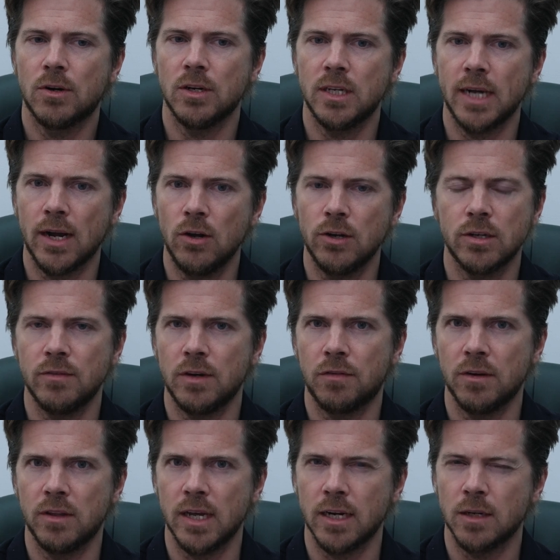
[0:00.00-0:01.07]
contain lots of
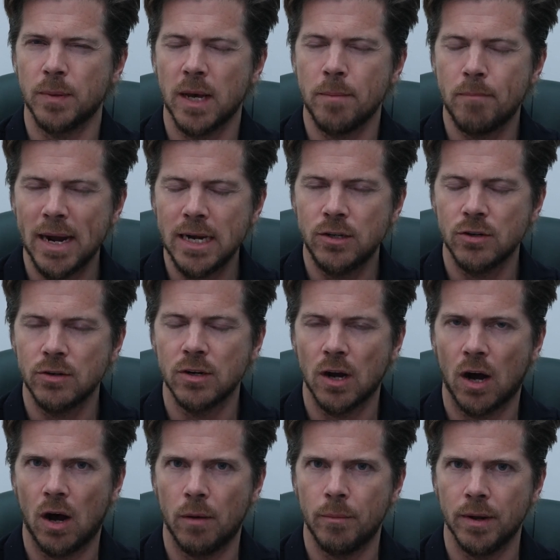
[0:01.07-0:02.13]
different things, but they're based on
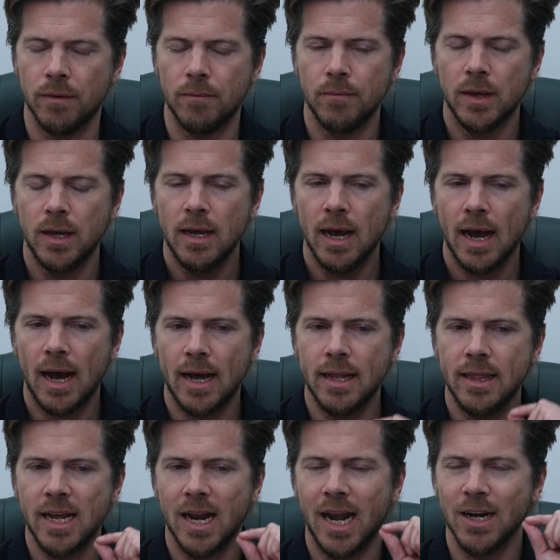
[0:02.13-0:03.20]
carbon.
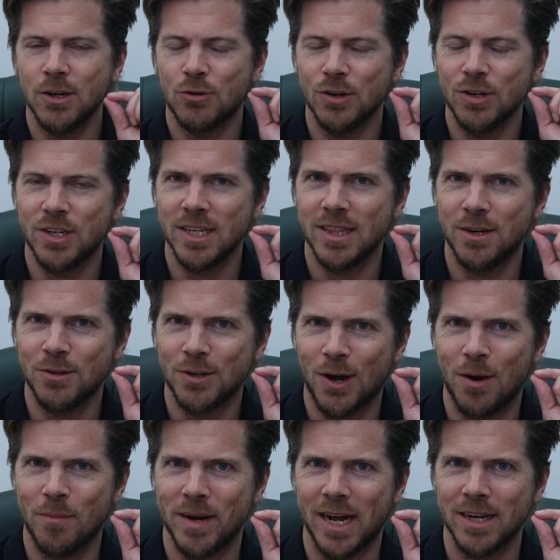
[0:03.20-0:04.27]
And the electrons in those
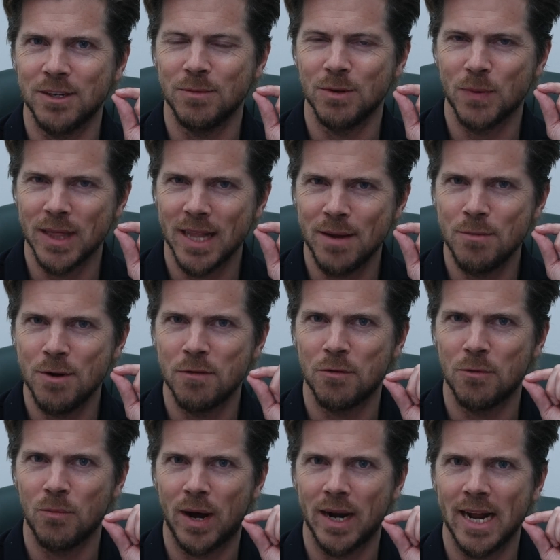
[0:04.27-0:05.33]
carbon atoms, when they move
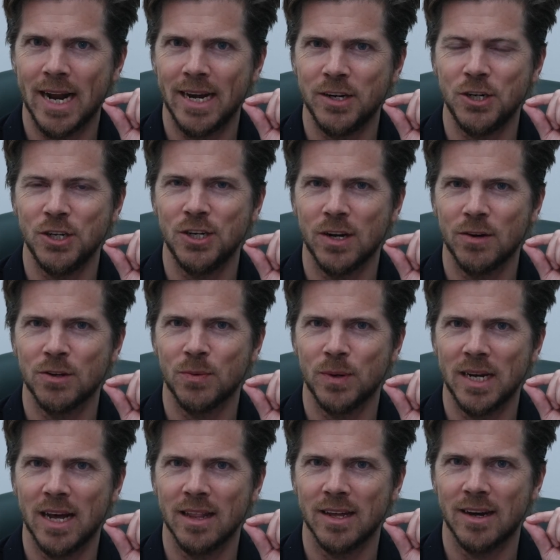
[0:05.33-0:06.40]
from one energy shell to
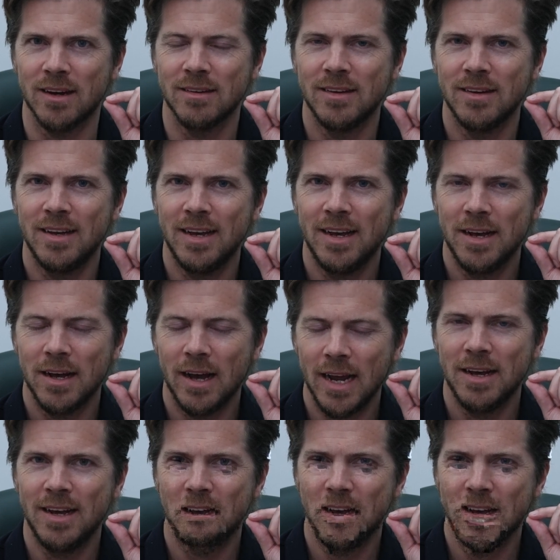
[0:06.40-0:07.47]
another,
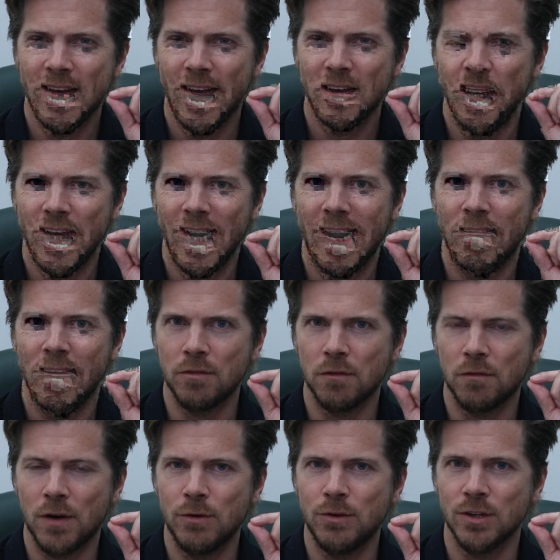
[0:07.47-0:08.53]
if the energy level of
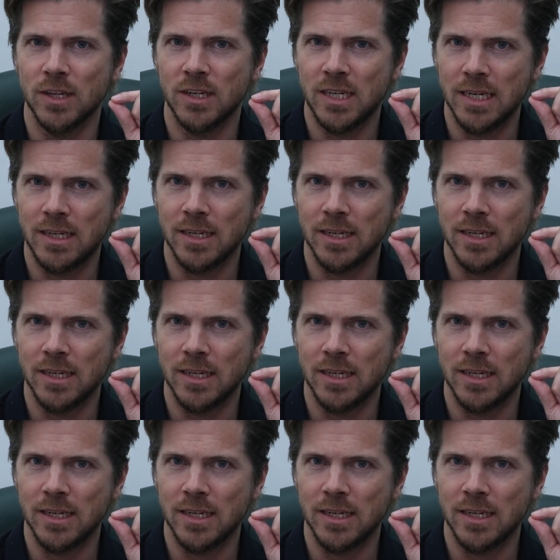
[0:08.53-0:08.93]
the photon that's